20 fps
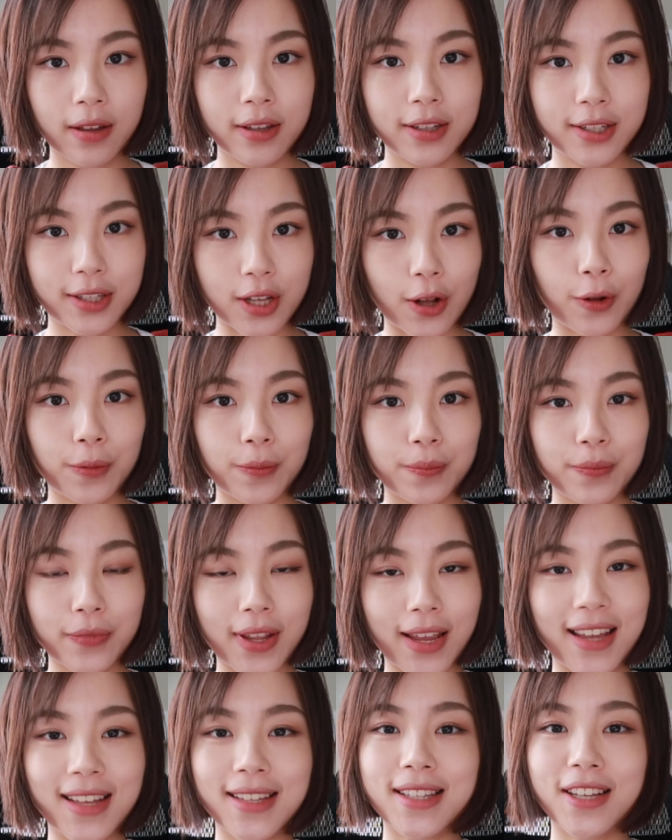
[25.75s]
So,
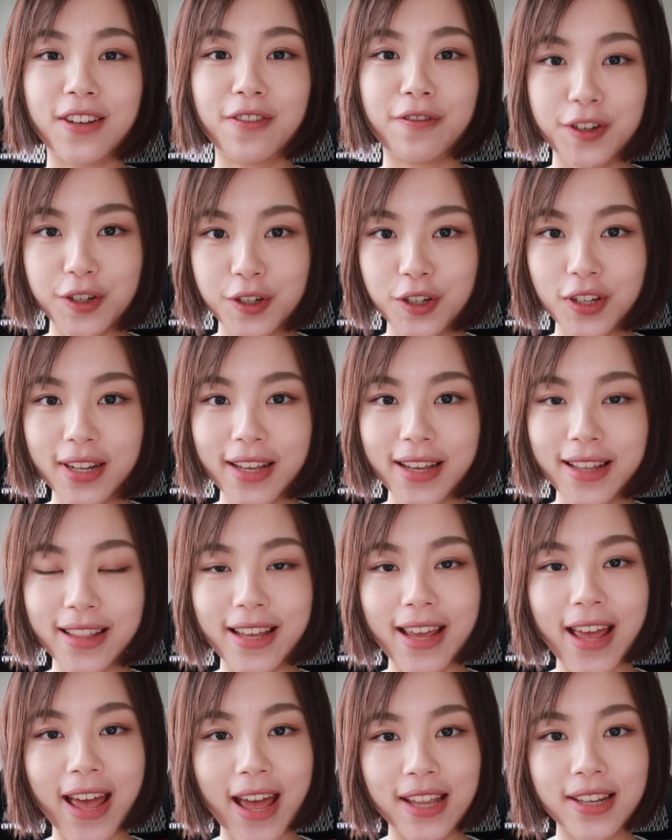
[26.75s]
it's officially
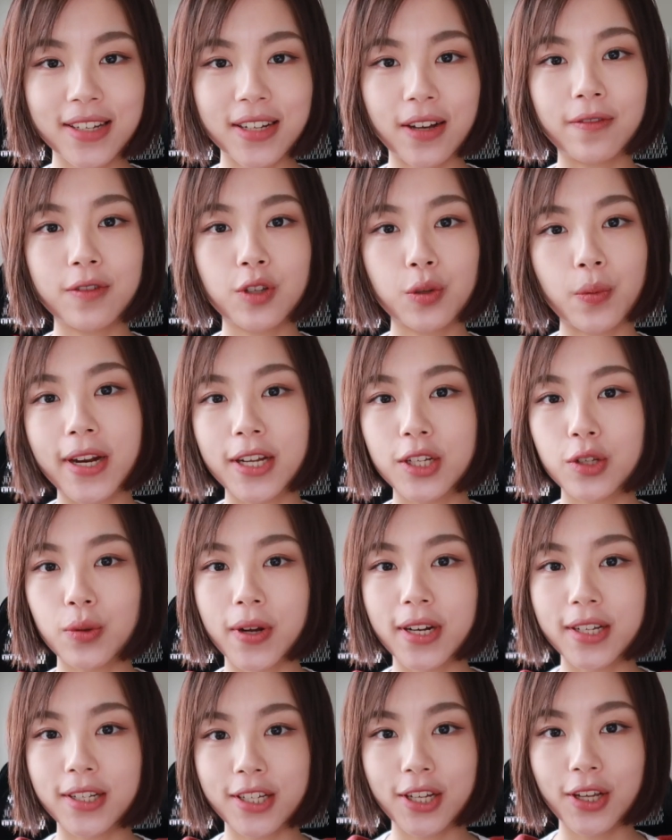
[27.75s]
the end of
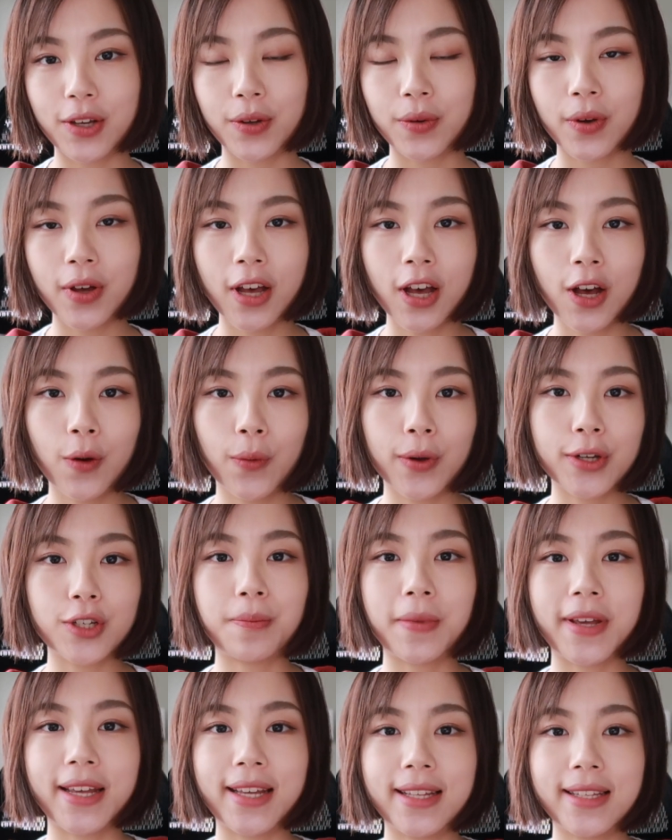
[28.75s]
2022,
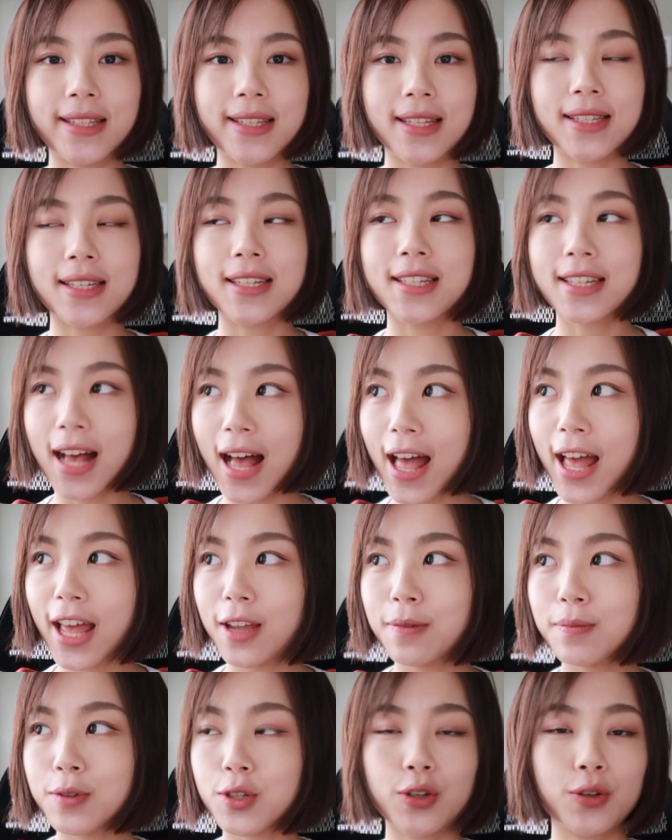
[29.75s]
which means it's a
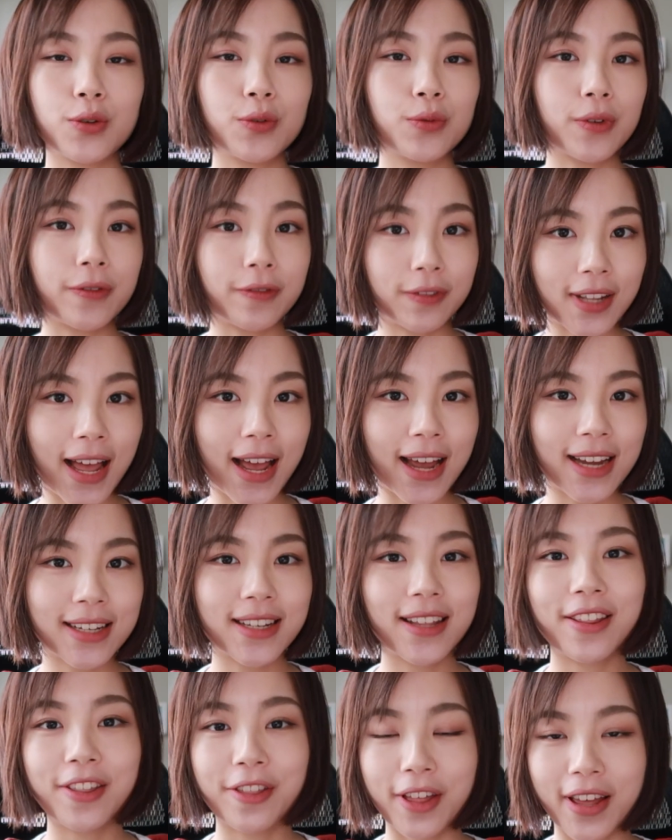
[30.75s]
time to
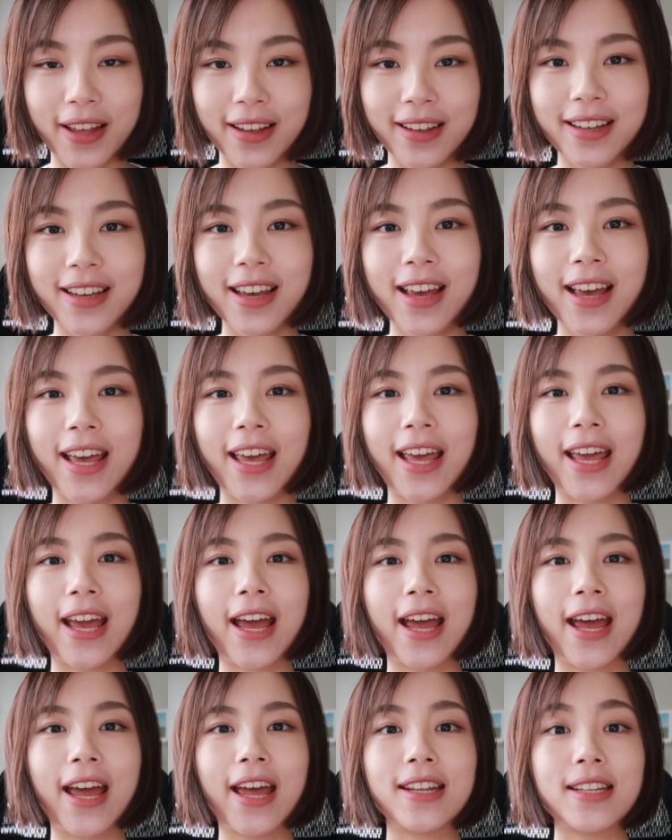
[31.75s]
reflect, think,
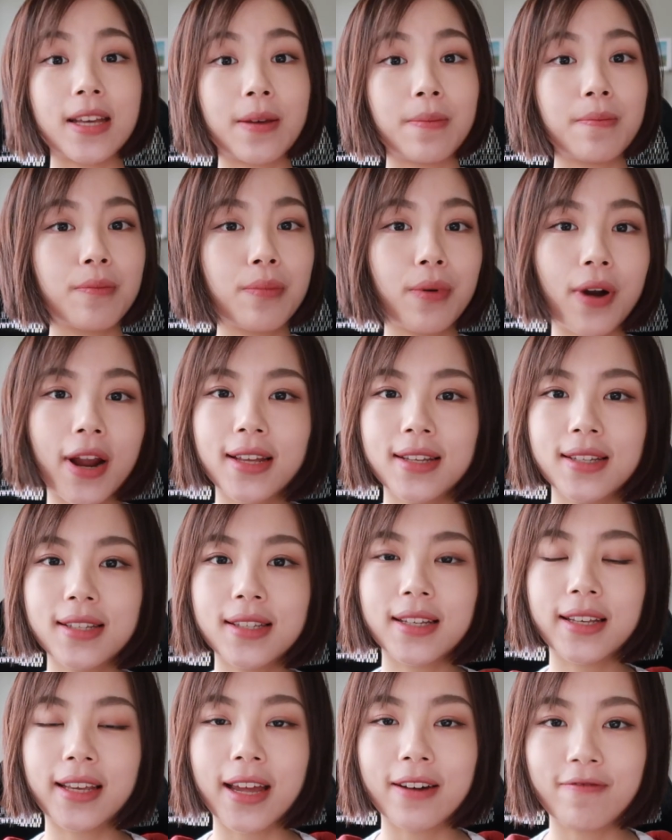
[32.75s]
and
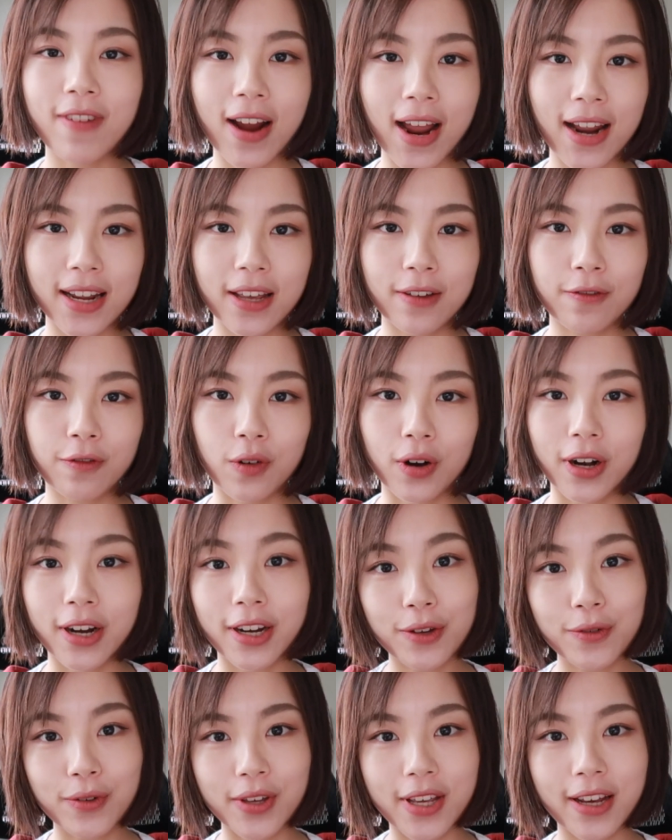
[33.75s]
get ready for a
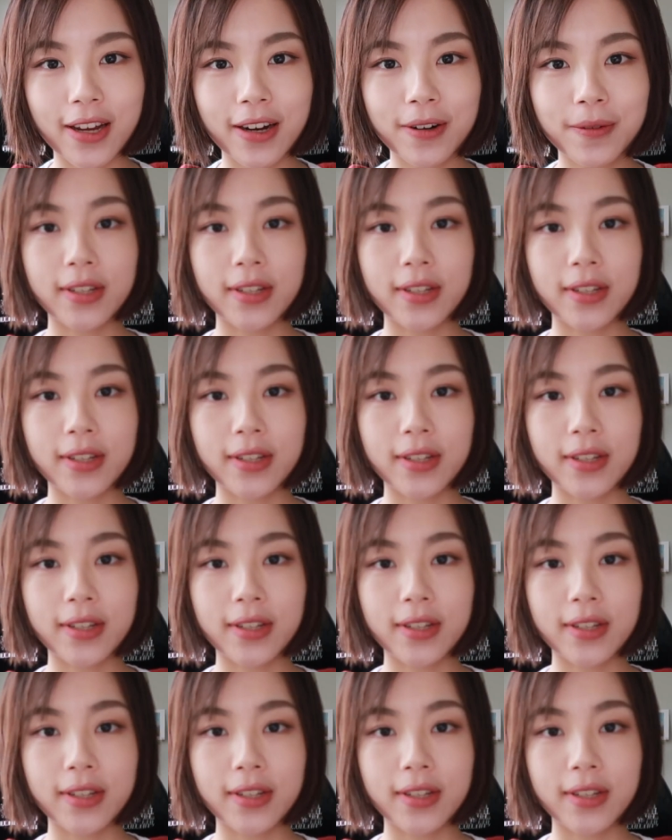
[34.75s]
new year.